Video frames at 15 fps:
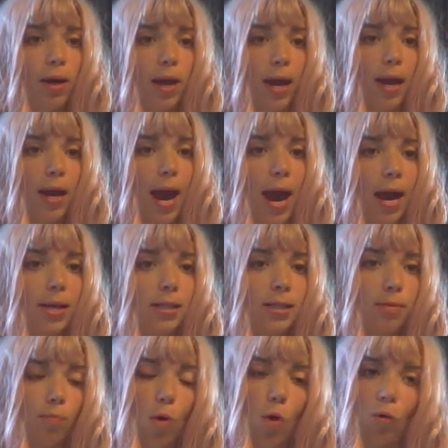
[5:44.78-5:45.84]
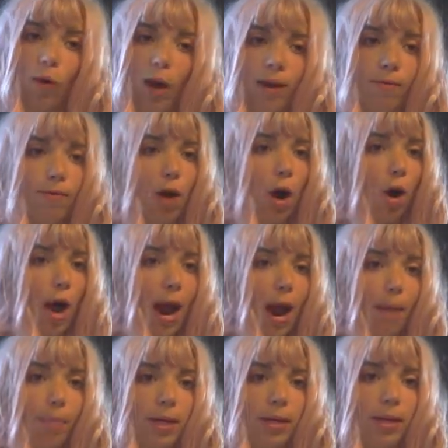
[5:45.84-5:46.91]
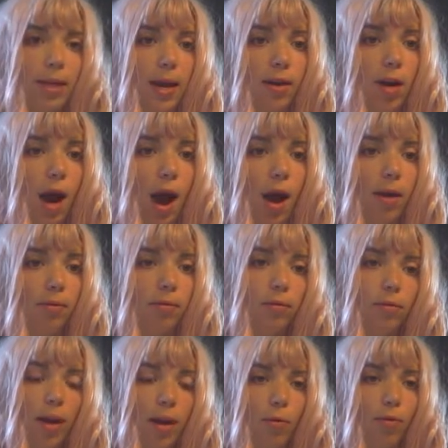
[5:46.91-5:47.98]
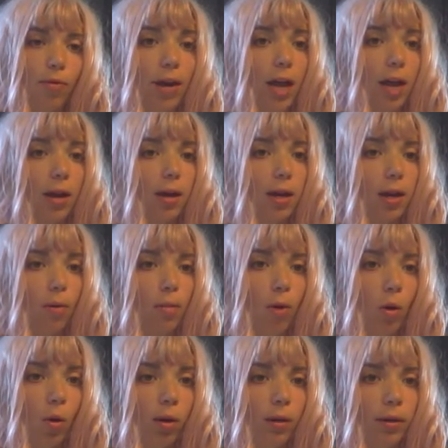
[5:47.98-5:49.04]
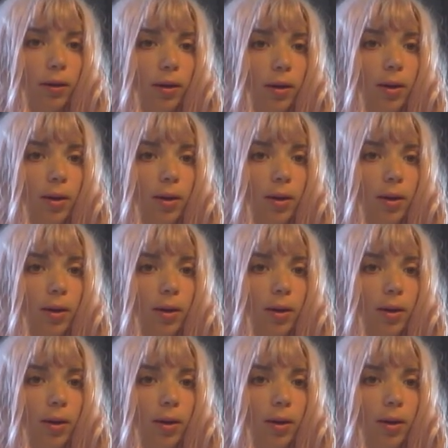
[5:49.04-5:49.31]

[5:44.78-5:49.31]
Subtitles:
and as more rainfall happened, they would flood a little more,